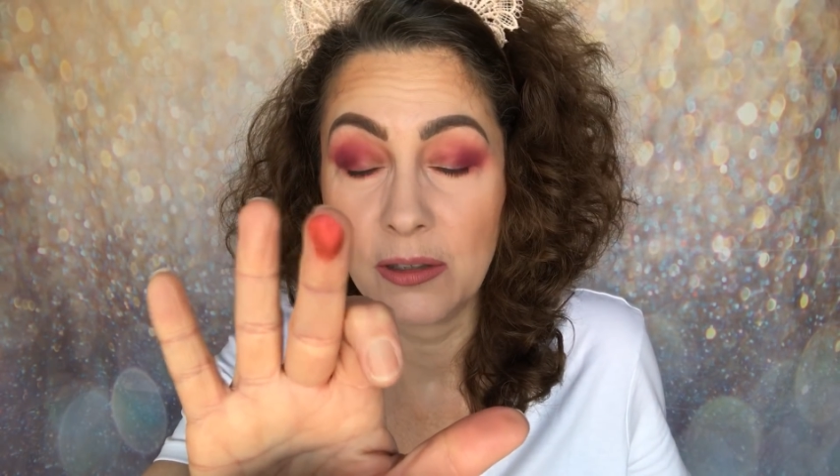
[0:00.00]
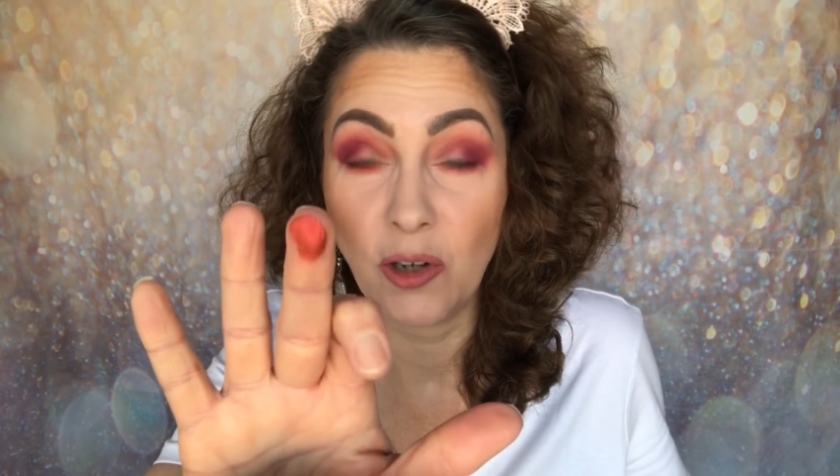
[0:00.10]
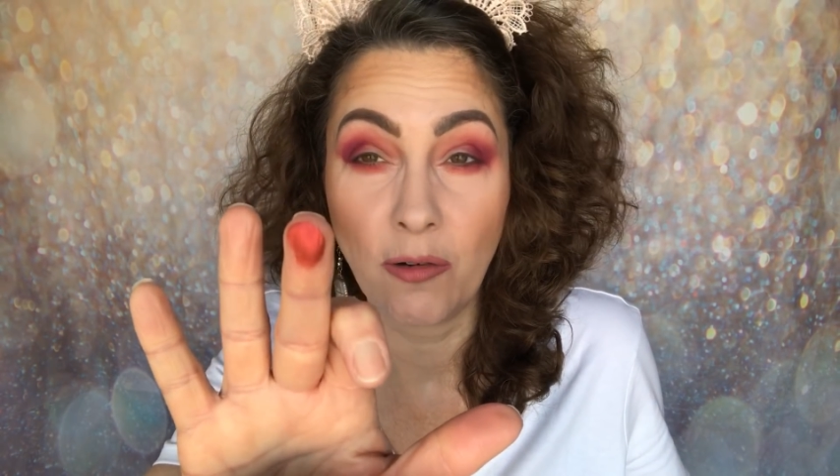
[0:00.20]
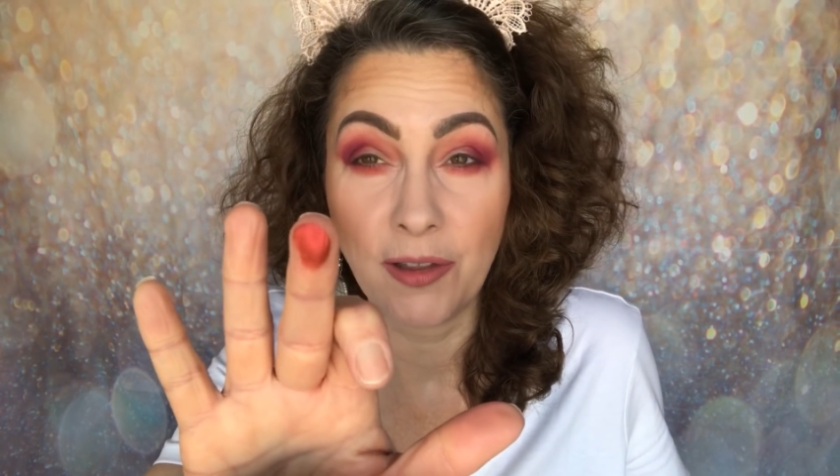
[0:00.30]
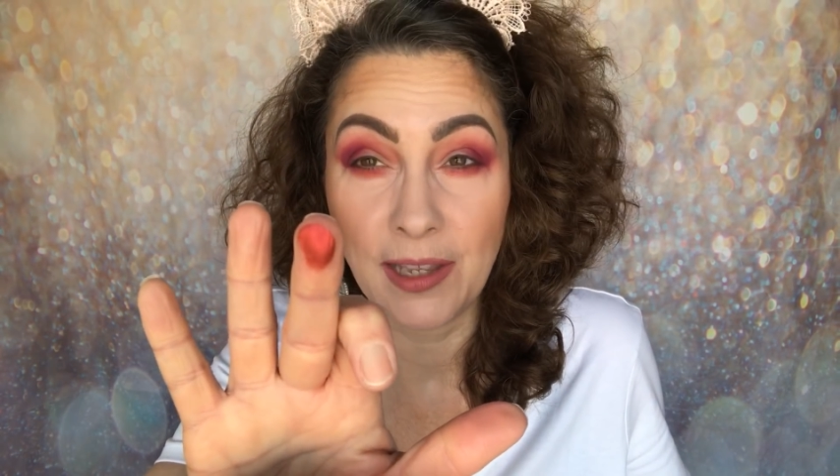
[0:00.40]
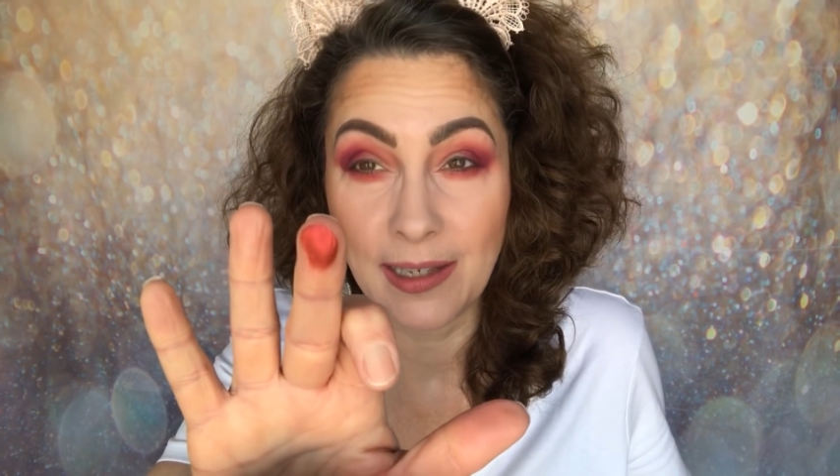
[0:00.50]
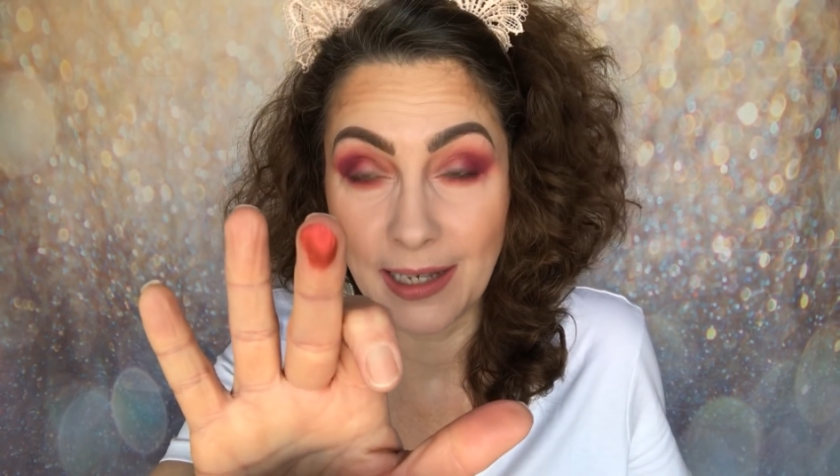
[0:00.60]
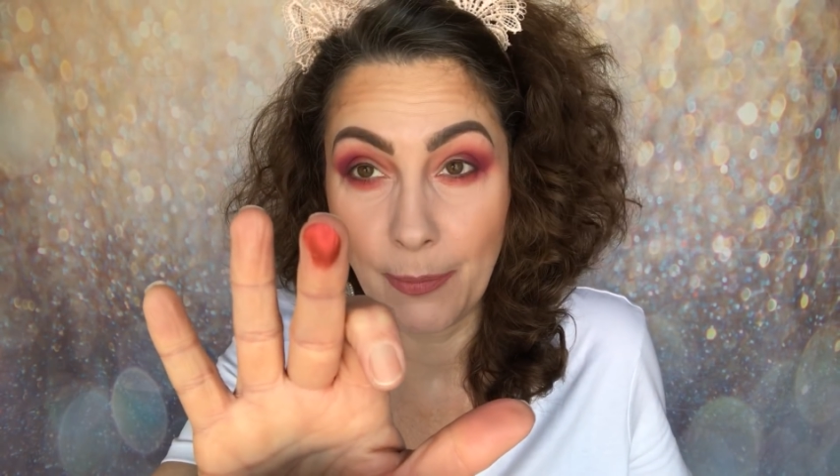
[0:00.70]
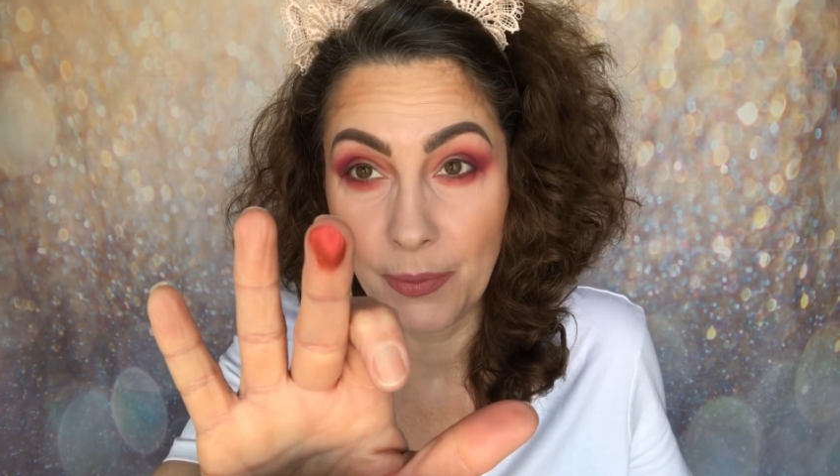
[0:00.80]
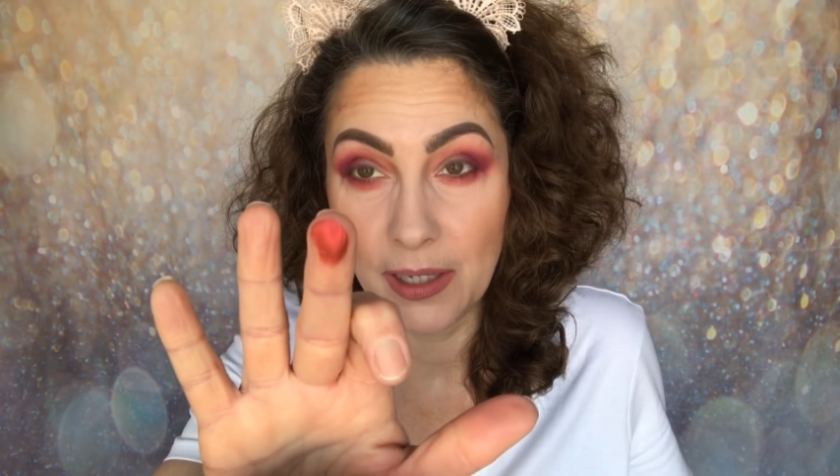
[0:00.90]
Dorothy
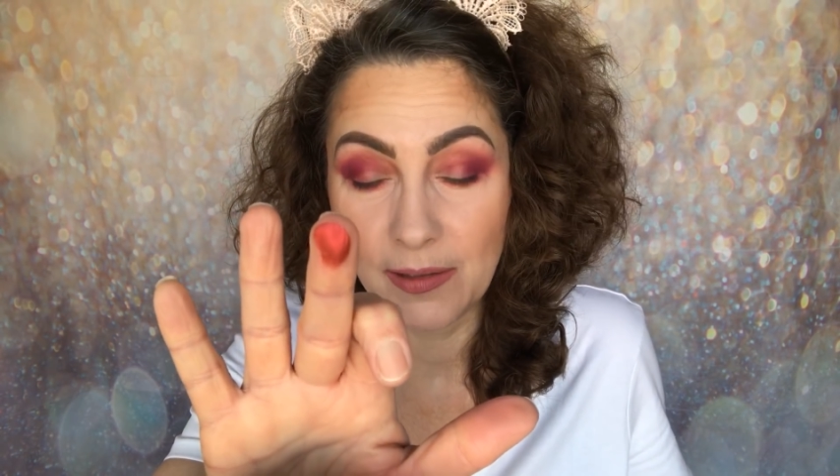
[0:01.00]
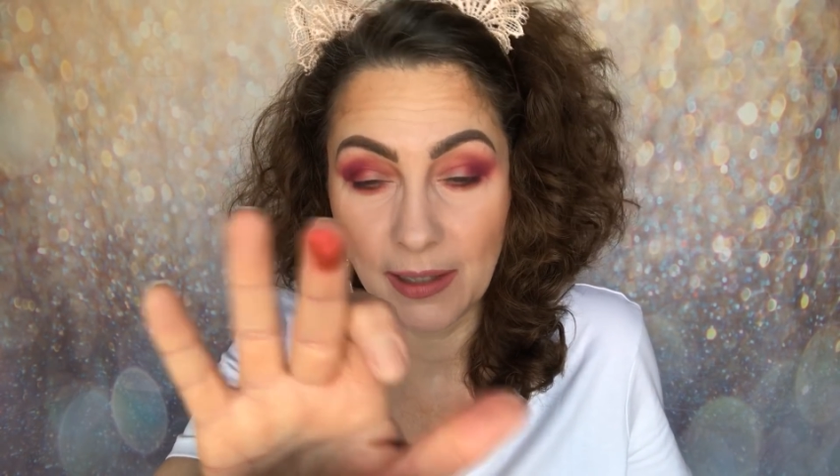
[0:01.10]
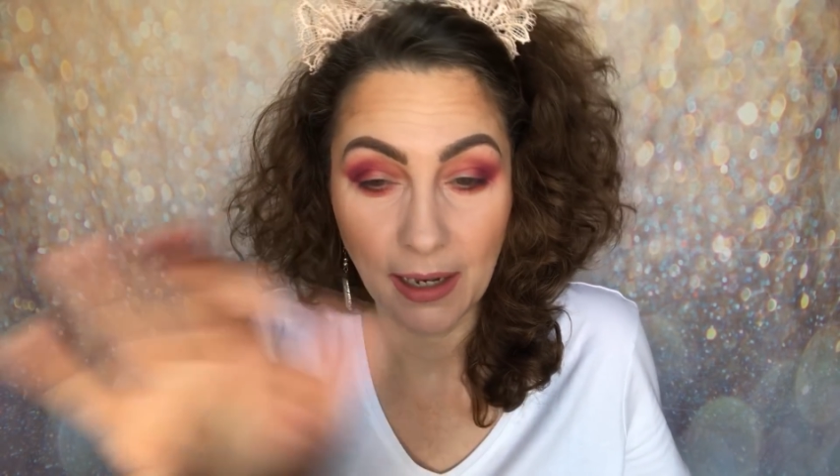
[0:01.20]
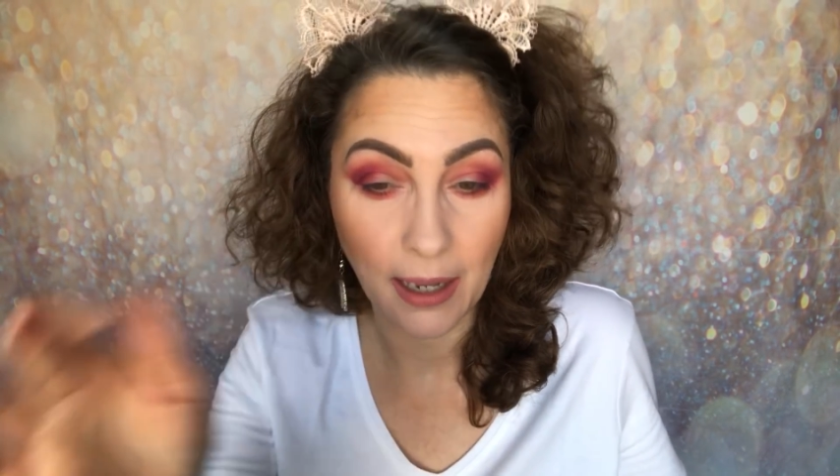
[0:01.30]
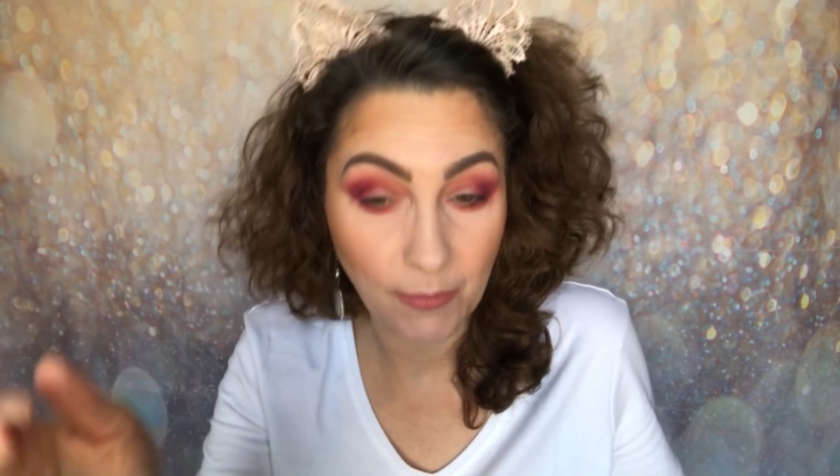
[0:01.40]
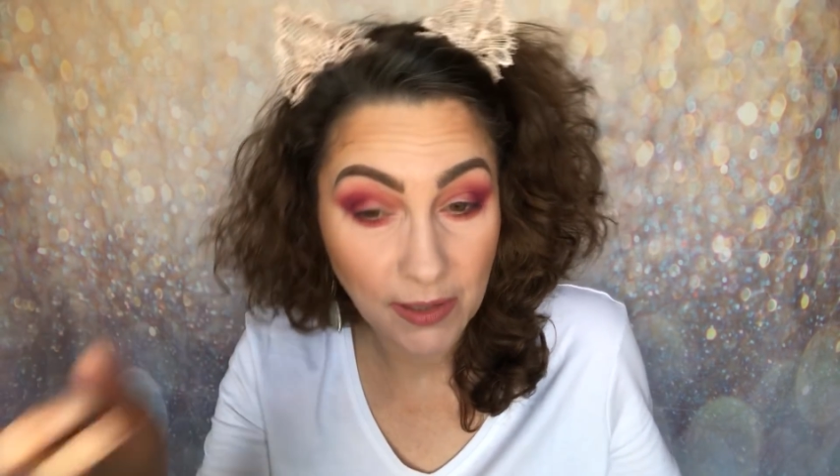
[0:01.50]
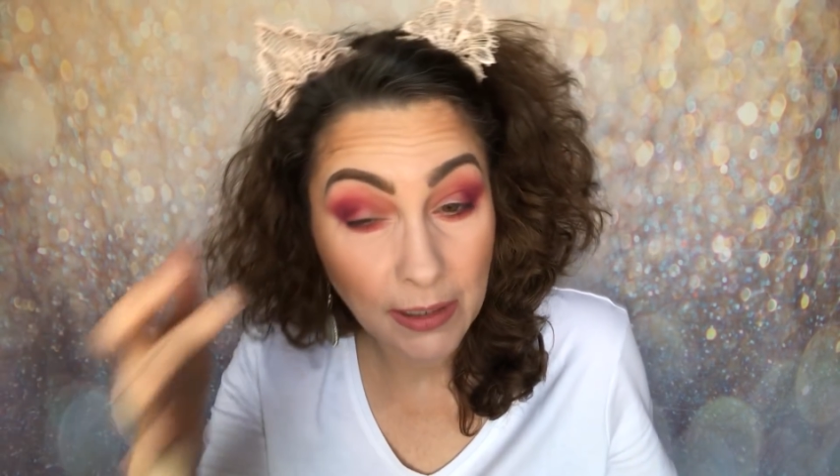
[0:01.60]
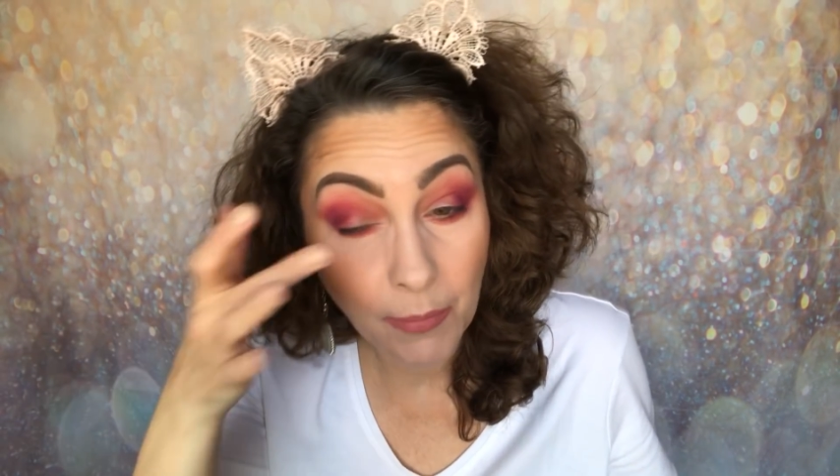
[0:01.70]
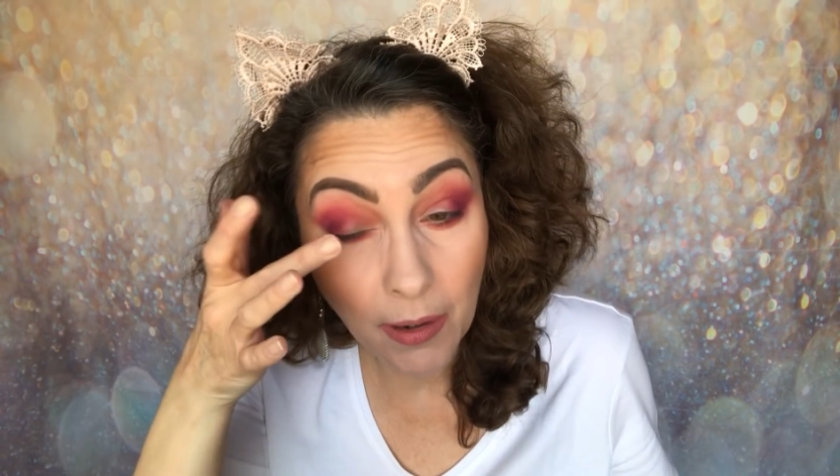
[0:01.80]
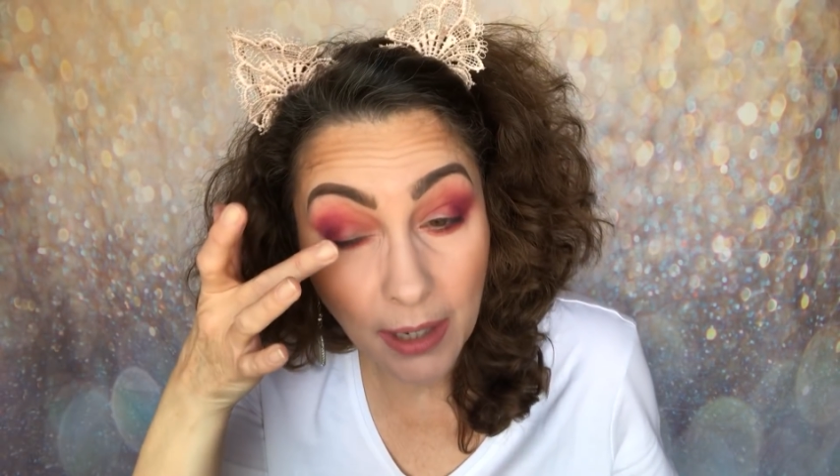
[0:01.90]
Slippers comes to
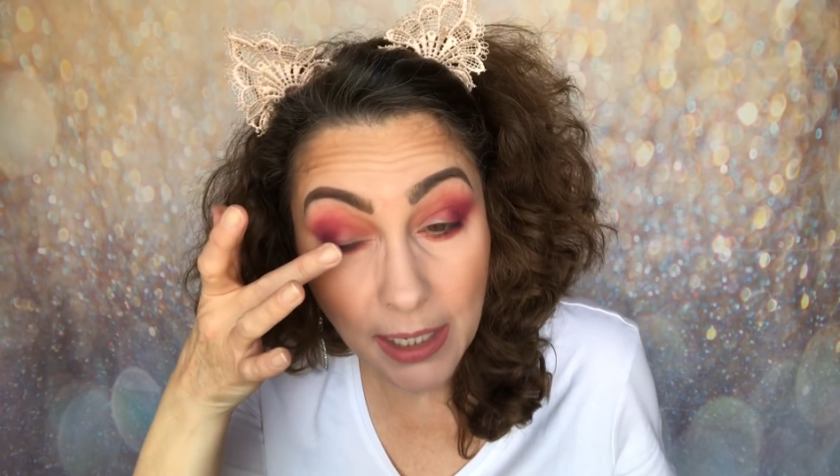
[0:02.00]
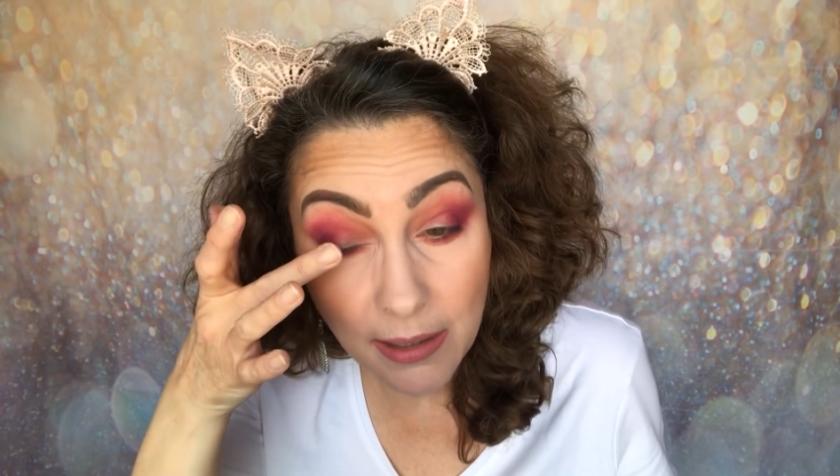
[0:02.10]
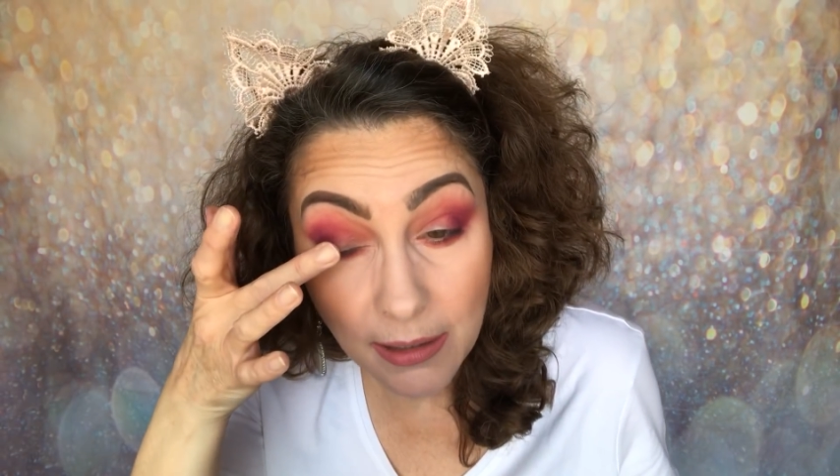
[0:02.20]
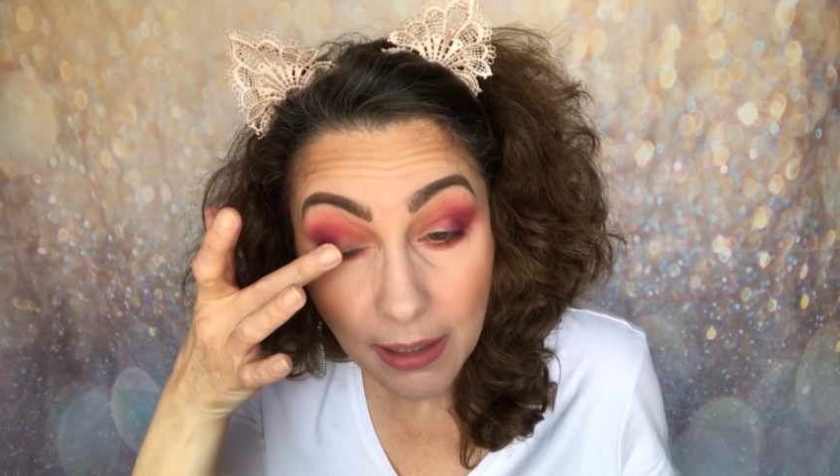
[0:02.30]
mind.